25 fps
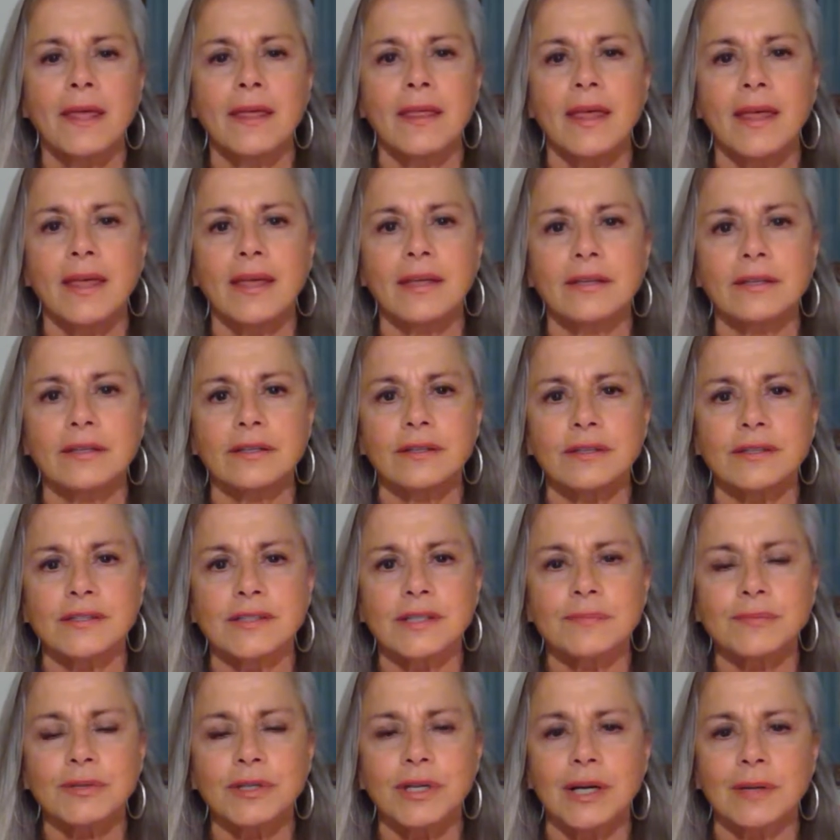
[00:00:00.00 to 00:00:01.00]
and
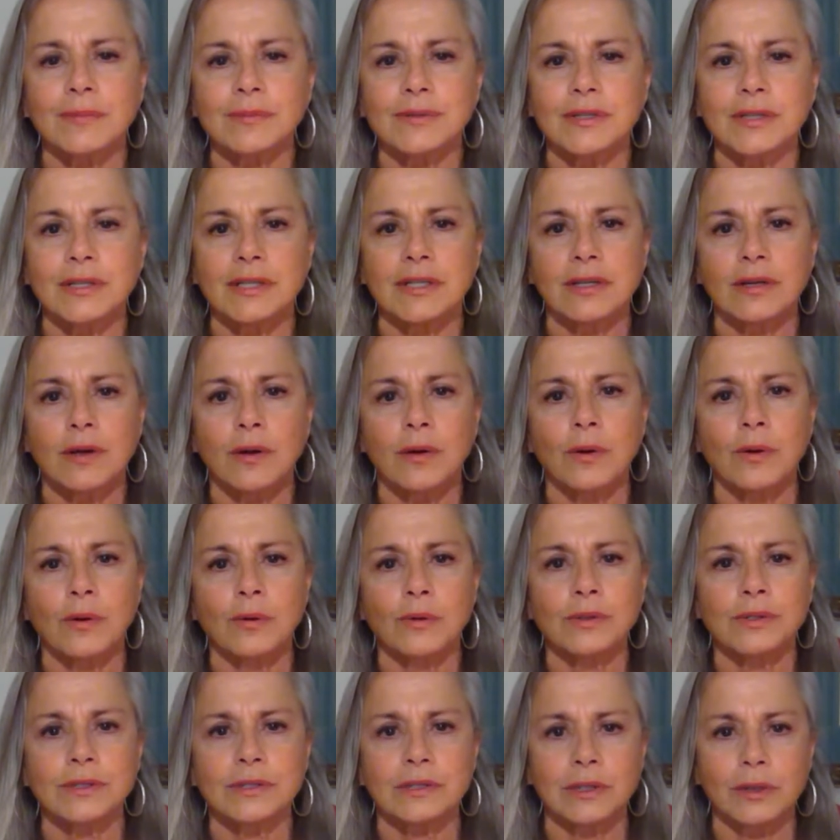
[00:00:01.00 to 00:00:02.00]
sometimes it
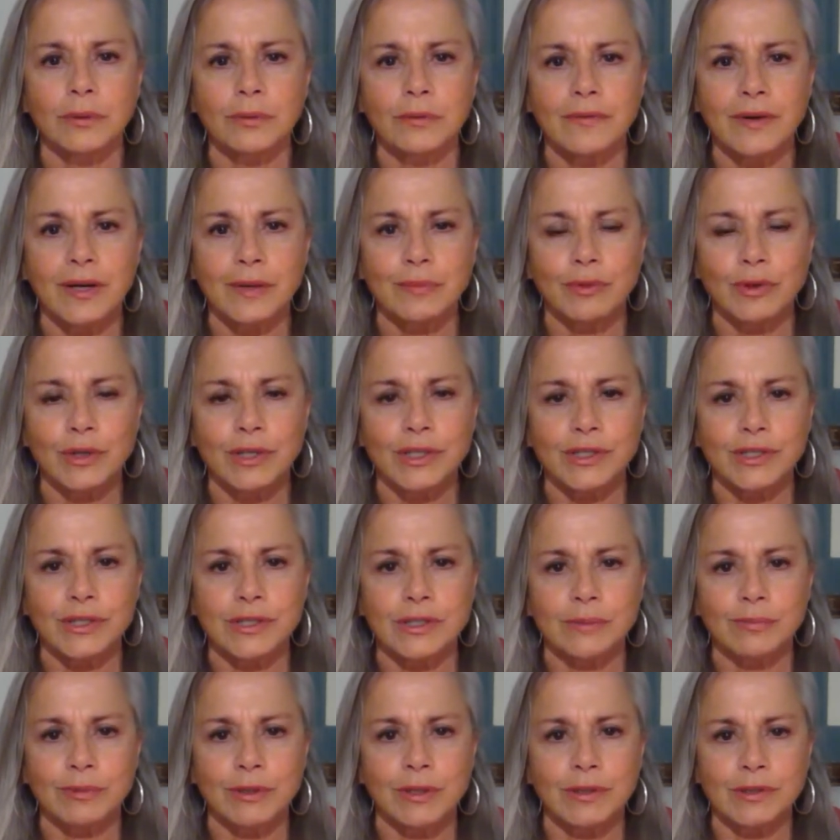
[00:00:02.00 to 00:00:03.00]
holds lower vibrations
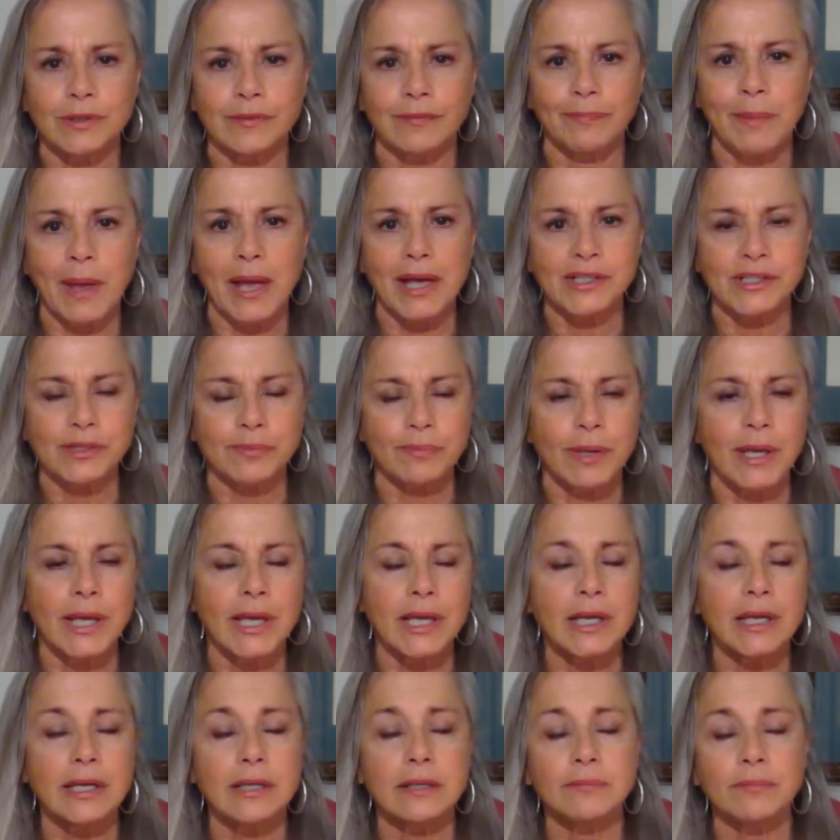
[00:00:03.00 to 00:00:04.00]
because of past
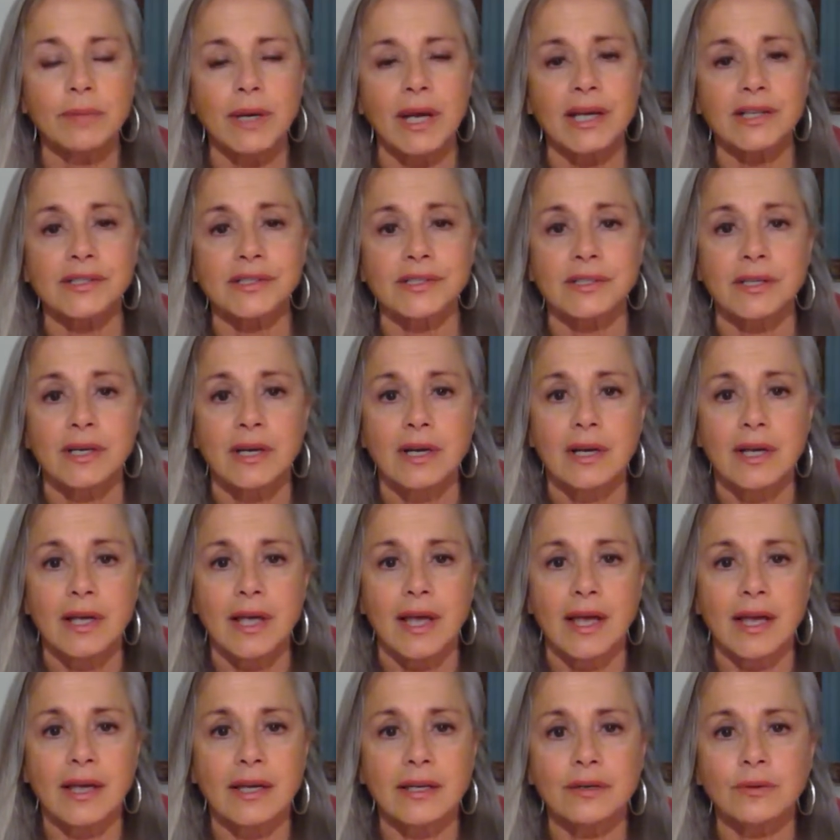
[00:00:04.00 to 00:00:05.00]
pain, past
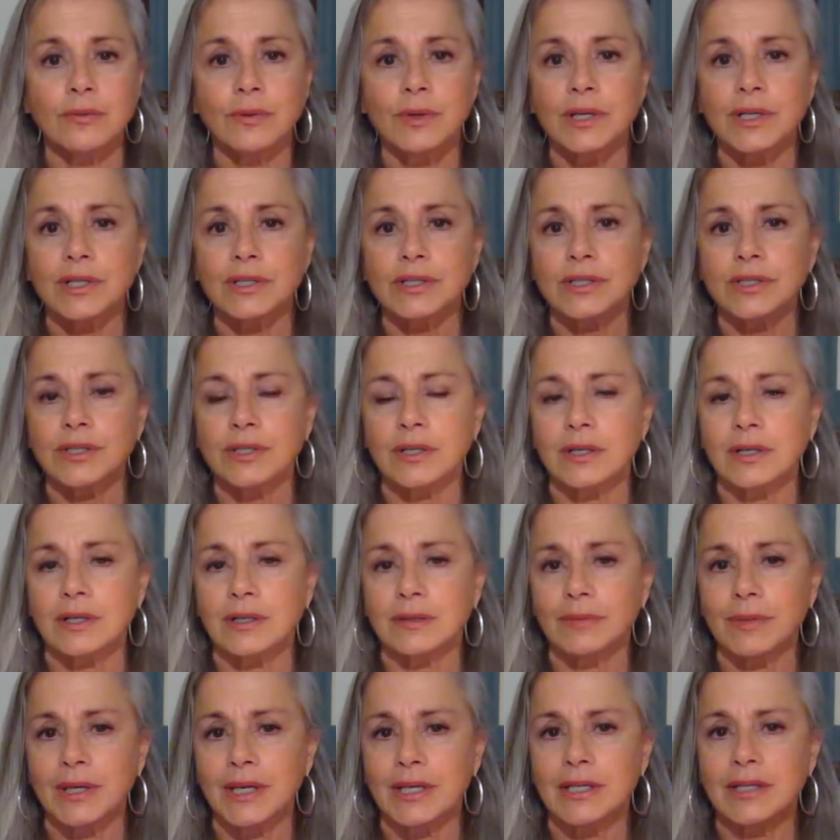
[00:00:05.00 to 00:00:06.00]
anguish,
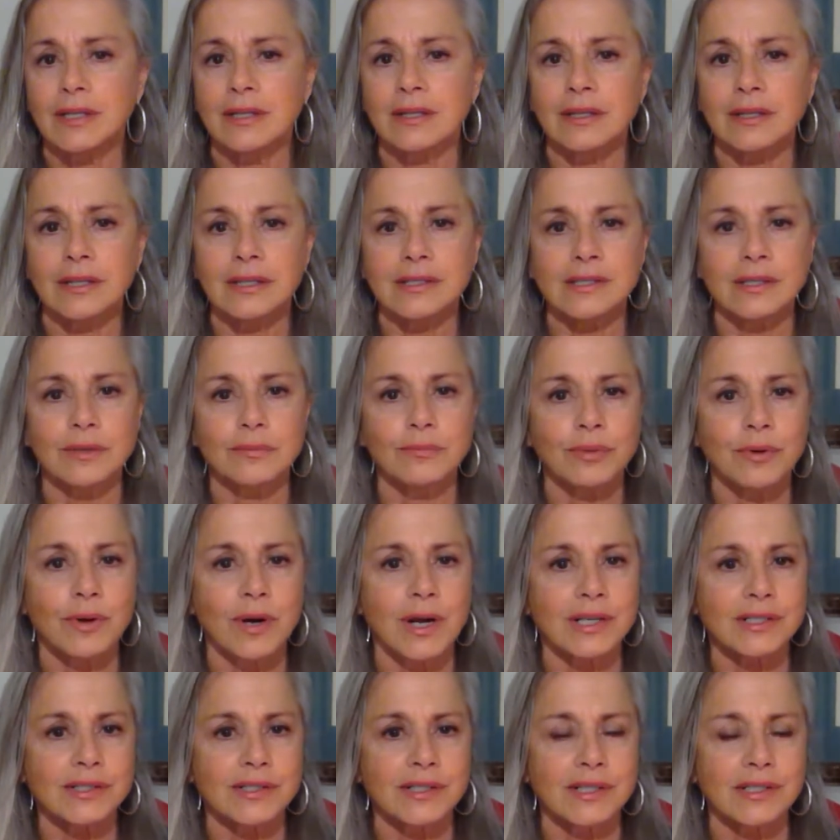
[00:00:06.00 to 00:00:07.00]
um, anything that's
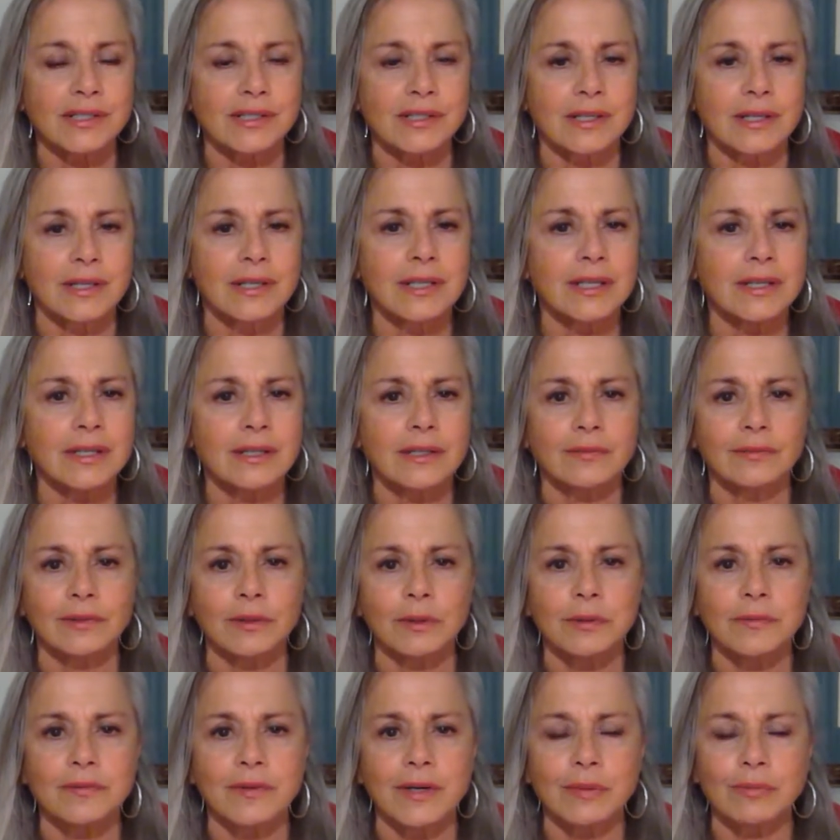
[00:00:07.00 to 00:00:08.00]
unprocessed, anything of
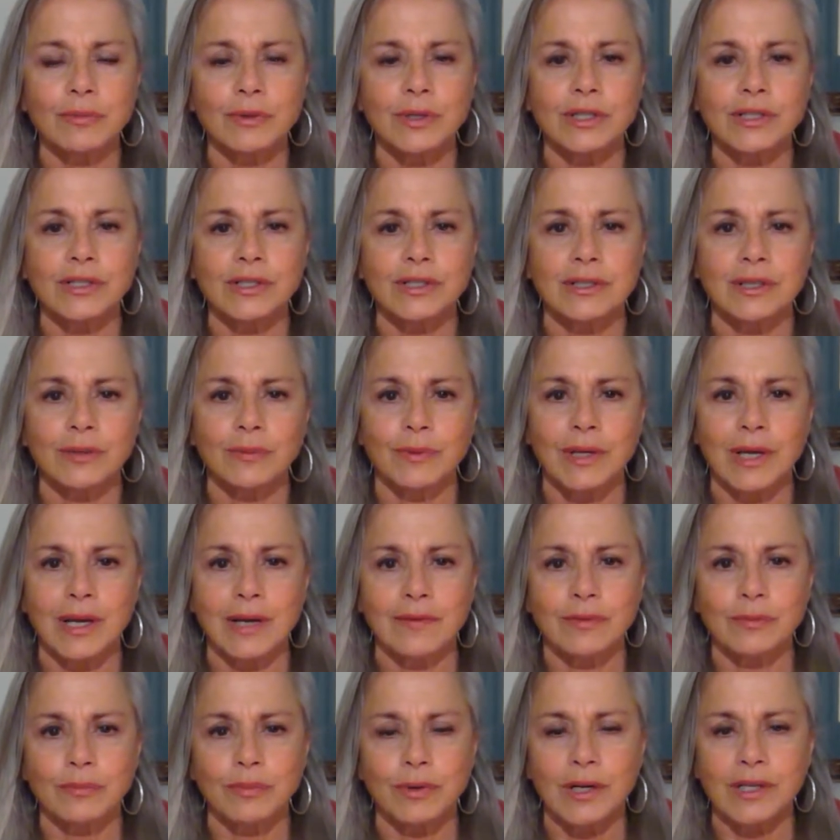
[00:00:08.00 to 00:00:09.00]
lower vibration that we
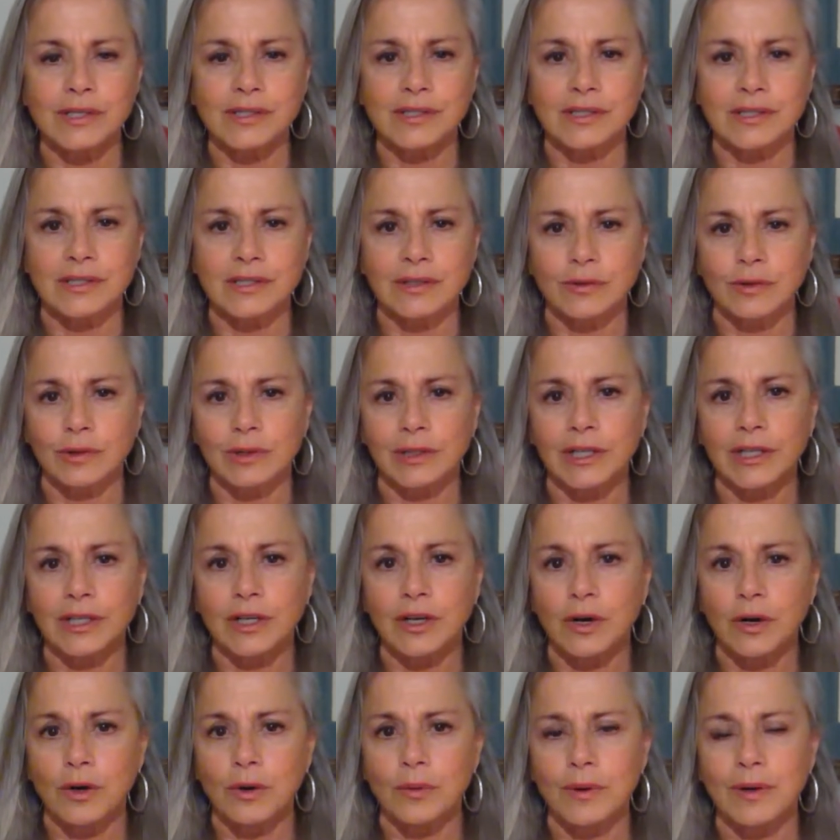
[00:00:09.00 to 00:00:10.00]
haven't processed yet or let
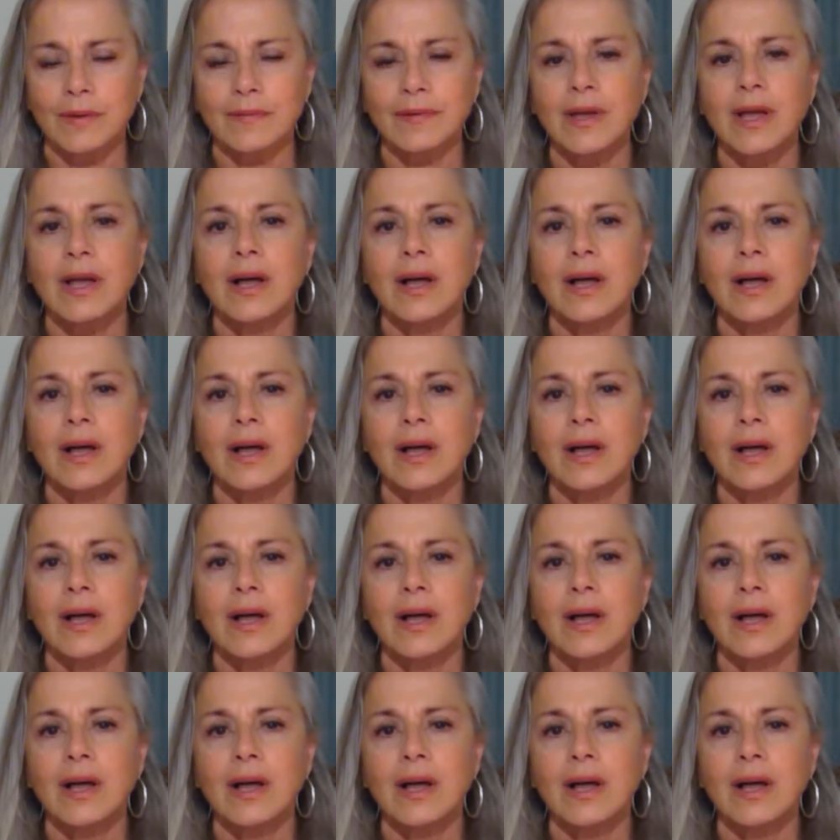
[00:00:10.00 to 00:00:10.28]
go of.